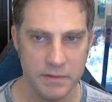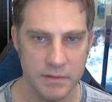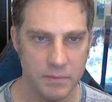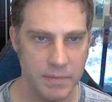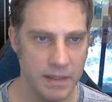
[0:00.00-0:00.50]

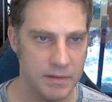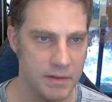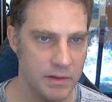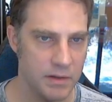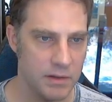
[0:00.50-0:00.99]
Let's go
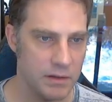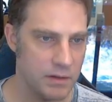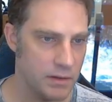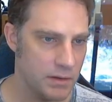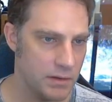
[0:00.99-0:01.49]
back to here.
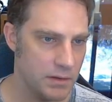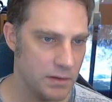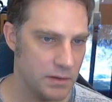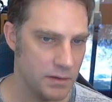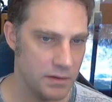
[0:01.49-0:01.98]

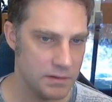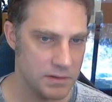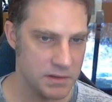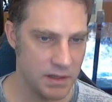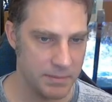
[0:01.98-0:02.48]

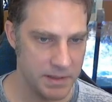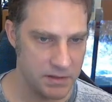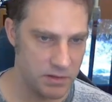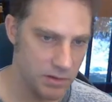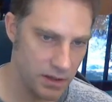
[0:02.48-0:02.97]
Just
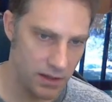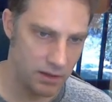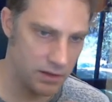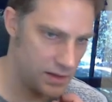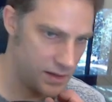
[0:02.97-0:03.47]
copy this
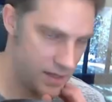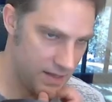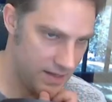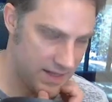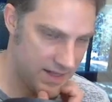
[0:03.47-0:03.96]
URL.